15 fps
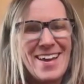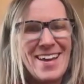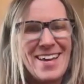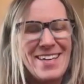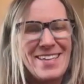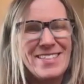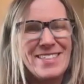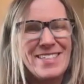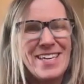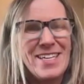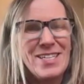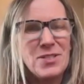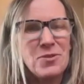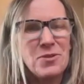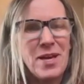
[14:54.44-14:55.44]

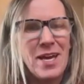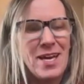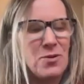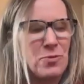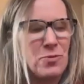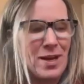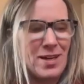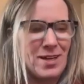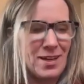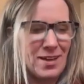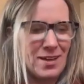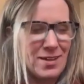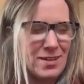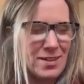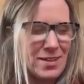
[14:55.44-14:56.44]
He's okay
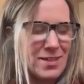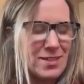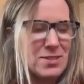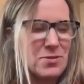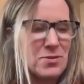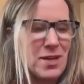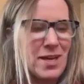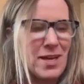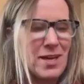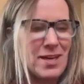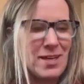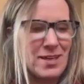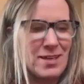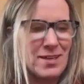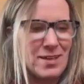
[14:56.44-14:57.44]
waiting. He's
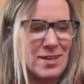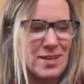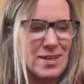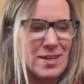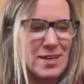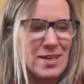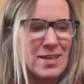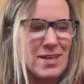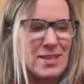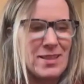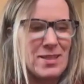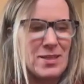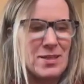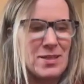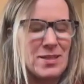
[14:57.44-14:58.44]
okay
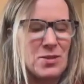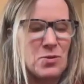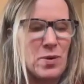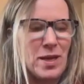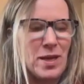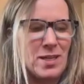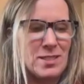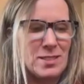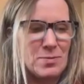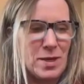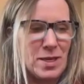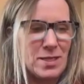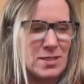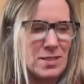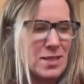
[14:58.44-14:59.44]
in the waiting
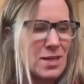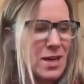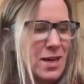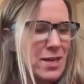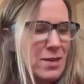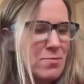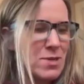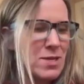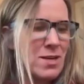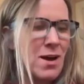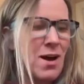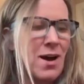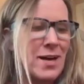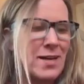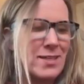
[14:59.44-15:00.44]
space, and I am
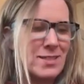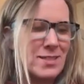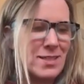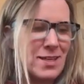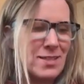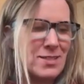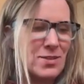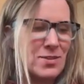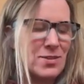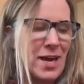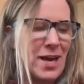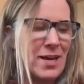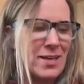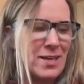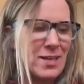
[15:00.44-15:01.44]
not. And so
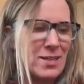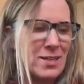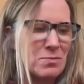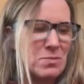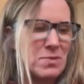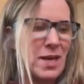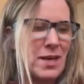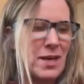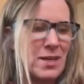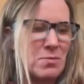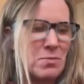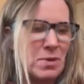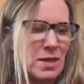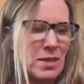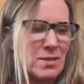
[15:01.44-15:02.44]
that
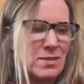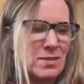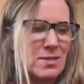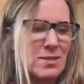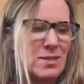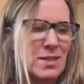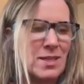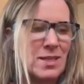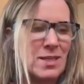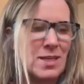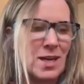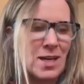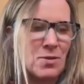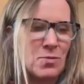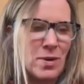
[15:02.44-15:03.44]
hit me. Like, you
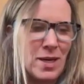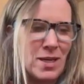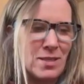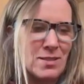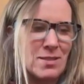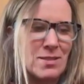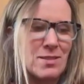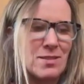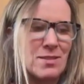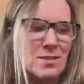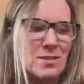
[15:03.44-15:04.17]
gotta wait.